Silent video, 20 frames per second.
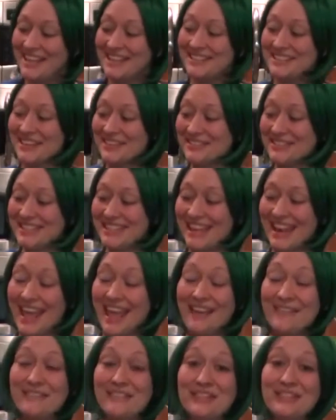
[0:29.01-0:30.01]
So
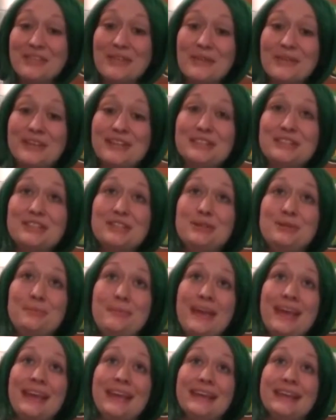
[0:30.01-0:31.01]
today we're going to
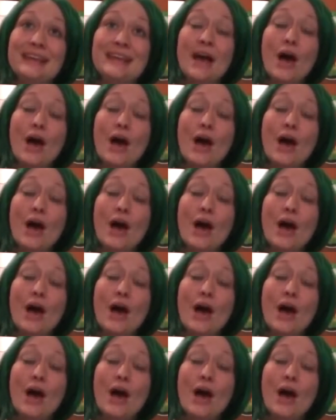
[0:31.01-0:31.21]
make